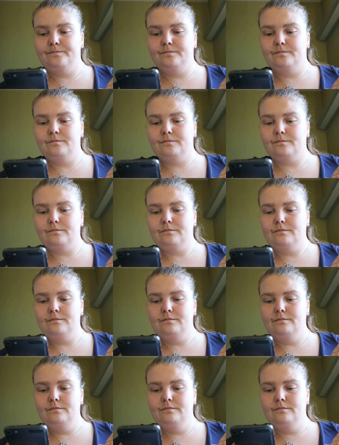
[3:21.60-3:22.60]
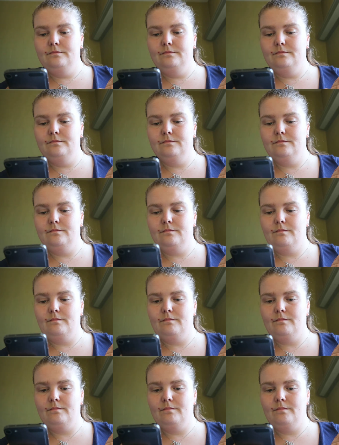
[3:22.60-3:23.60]

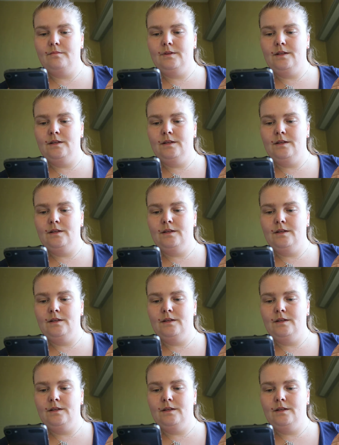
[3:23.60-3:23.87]
No one is speaking in this clip.